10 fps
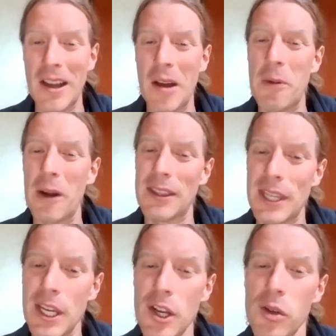But I
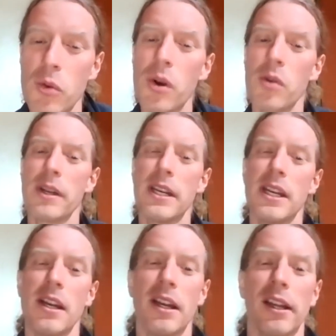think what
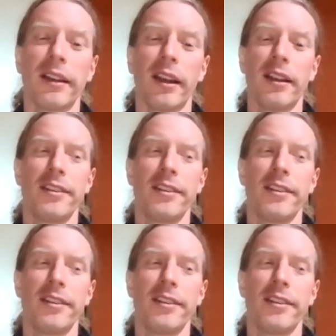we,